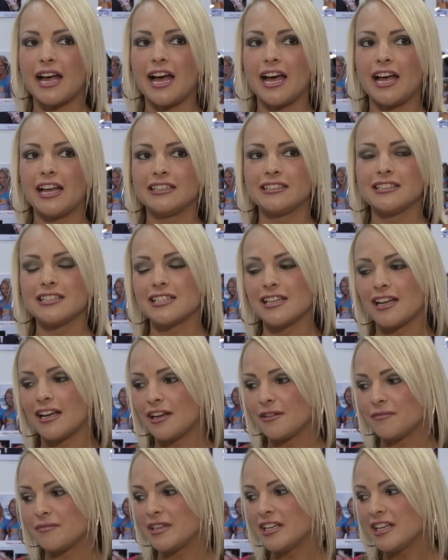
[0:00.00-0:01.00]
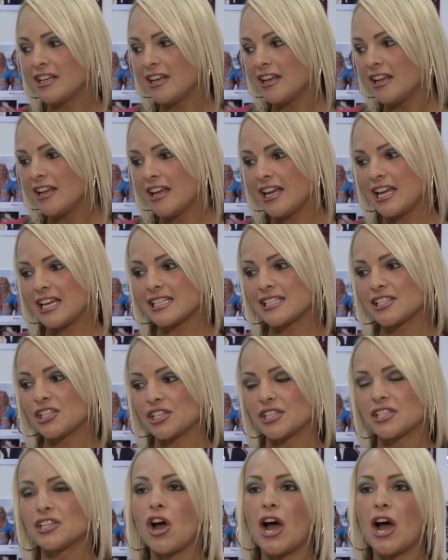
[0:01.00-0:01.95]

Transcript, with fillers: And um, it's just